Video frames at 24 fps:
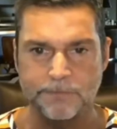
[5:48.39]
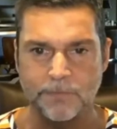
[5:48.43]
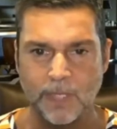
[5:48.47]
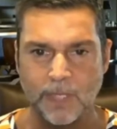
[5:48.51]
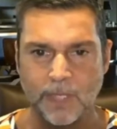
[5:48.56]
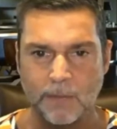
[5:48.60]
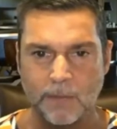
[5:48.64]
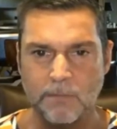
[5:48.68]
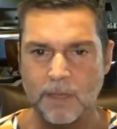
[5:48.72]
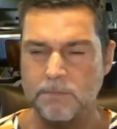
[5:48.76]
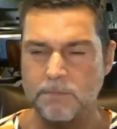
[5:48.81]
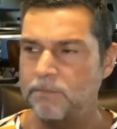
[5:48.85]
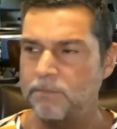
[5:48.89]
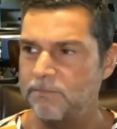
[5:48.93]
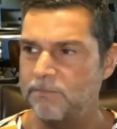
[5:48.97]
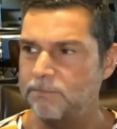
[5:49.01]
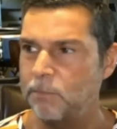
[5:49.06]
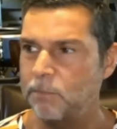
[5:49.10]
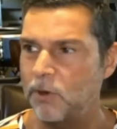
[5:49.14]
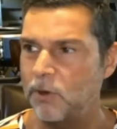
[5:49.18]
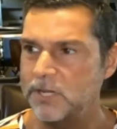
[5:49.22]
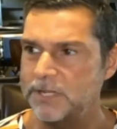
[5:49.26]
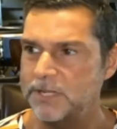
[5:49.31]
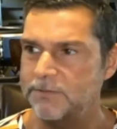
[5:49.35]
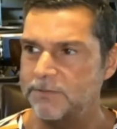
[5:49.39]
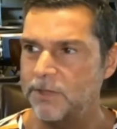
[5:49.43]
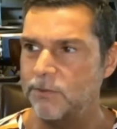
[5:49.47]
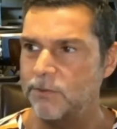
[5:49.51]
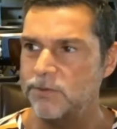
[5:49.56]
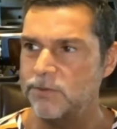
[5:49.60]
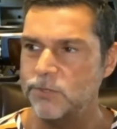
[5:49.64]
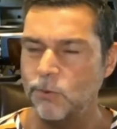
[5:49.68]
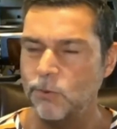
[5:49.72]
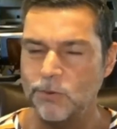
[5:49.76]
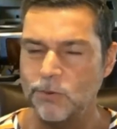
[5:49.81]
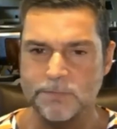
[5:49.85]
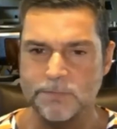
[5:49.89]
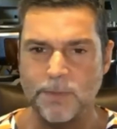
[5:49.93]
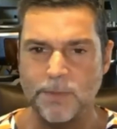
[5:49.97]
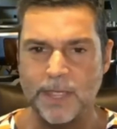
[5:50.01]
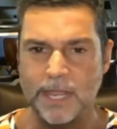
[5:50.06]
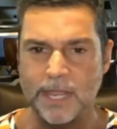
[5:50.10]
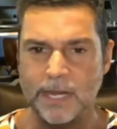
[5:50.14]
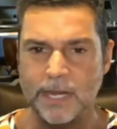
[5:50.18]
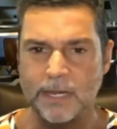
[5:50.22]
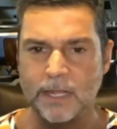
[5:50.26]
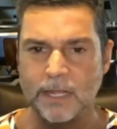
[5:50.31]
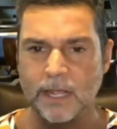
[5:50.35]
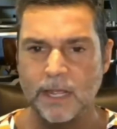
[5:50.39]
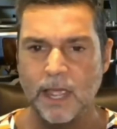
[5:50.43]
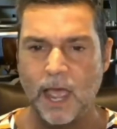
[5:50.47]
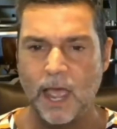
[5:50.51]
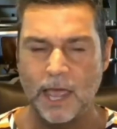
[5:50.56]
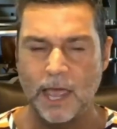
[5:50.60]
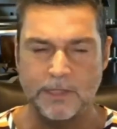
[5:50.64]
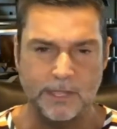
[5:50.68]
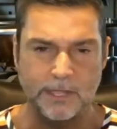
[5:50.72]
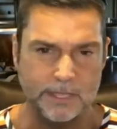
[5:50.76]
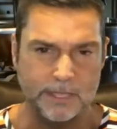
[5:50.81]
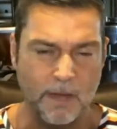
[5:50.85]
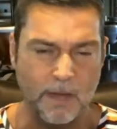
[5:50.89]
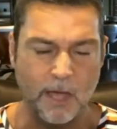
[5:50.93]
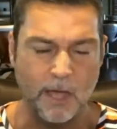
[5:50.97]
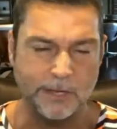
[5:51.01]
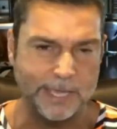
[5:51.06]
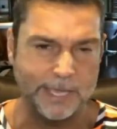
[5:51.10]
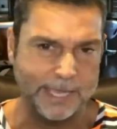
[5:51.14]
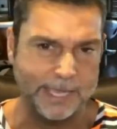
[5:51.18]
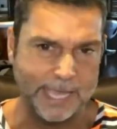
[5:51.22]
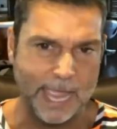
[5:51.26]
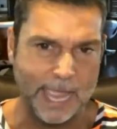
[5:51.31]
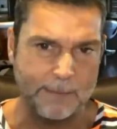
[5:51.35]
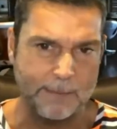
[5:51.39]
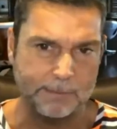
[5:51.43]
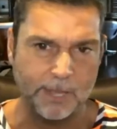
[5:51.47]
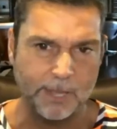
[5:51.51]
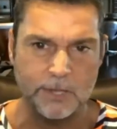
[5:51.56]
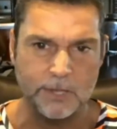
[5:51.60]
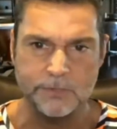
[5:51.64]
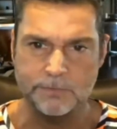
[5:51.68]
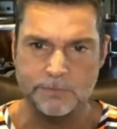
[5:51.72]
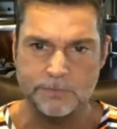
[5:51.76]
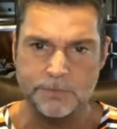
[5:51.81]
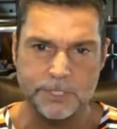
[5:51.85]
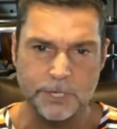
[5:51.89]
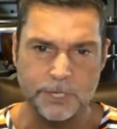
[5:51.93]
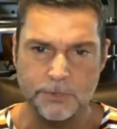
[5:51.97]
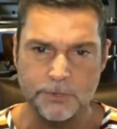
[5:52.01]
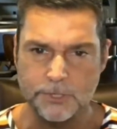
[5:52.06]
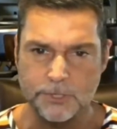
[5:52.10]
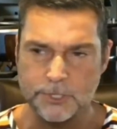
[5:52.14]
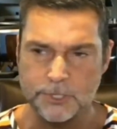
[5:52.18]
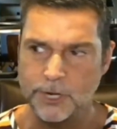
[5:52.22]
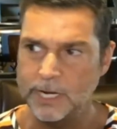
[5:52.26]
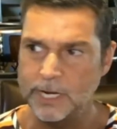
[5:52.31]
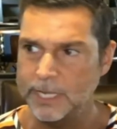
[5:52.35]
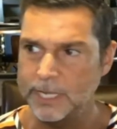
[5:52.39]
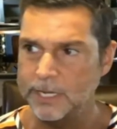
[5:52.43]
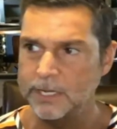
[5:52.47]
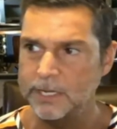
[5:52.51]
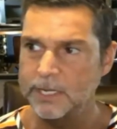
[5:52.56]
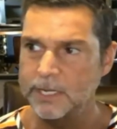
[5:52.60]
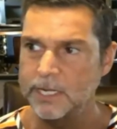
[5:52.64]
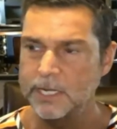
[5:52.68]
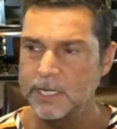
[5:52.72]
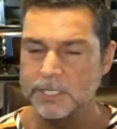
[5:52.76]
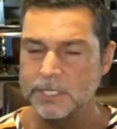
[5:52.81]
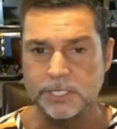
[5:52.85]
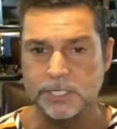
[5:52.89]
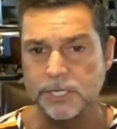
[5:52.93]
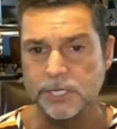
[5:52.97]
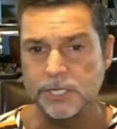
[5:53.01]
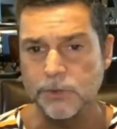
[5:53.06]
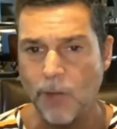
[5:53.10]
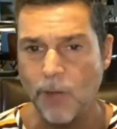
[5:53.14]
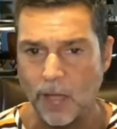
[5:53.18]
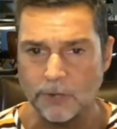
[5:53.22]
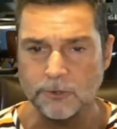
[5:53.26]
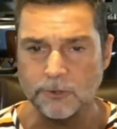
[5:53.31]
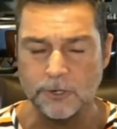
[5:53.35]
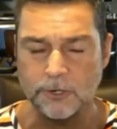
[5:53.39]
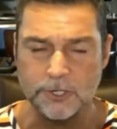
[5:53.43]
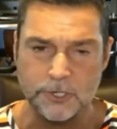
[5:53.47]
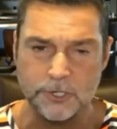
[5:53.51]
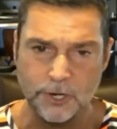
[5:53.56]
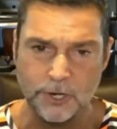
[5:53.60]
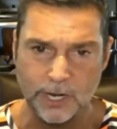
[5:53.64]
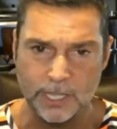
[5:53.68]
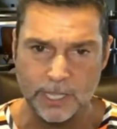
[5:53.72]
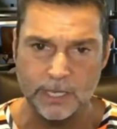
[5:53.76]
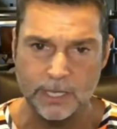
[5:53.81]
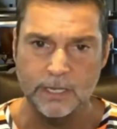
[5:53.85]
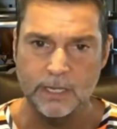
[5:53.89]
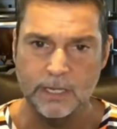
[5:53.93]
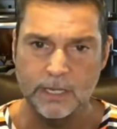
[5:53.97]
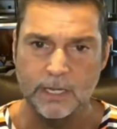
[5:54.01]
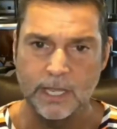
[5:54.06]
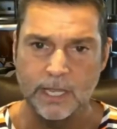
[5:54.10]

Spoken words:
And my point of view has always been, I think the market cap goes from 2 trillion to 200 trillion